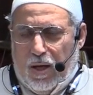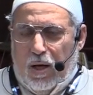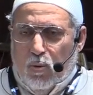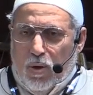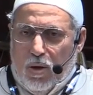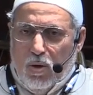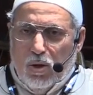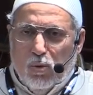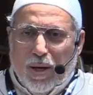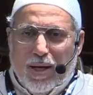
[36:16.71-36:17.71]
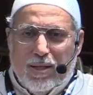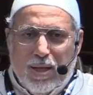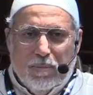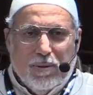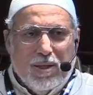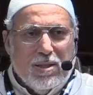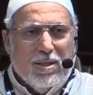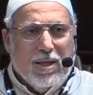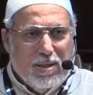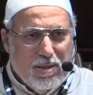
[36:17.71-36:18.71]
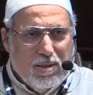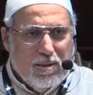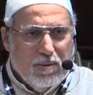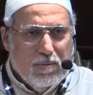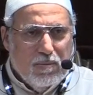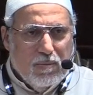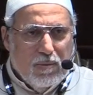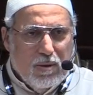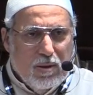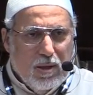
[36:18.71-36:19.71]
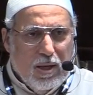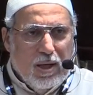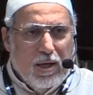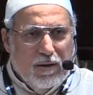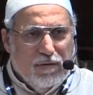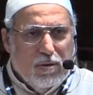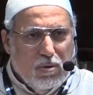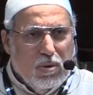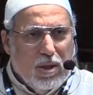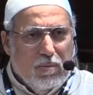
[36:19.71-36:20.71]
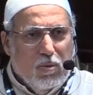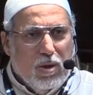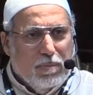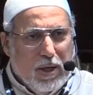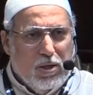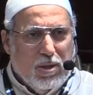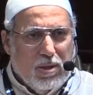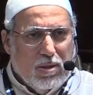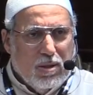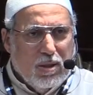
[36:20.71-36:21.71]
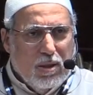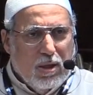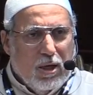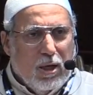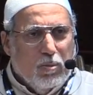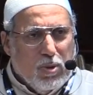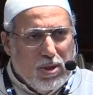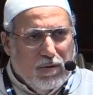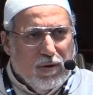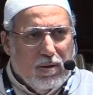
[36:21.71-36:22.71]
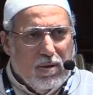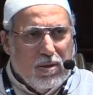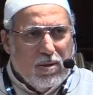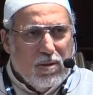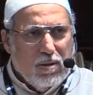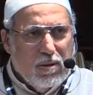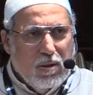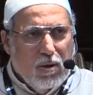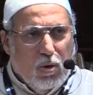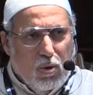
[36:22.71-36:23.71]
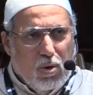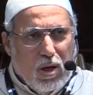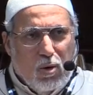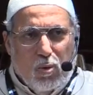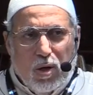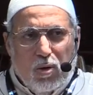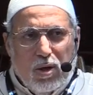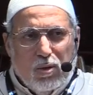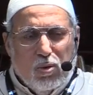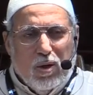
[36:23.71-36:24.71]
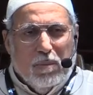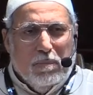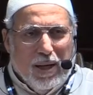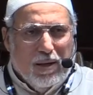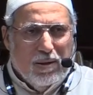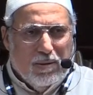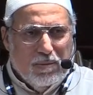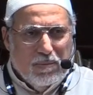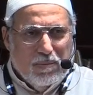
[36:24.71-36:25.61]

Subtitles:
Are we going to accept His tests and live through them with patience and perseverance? Or are we going to rebel?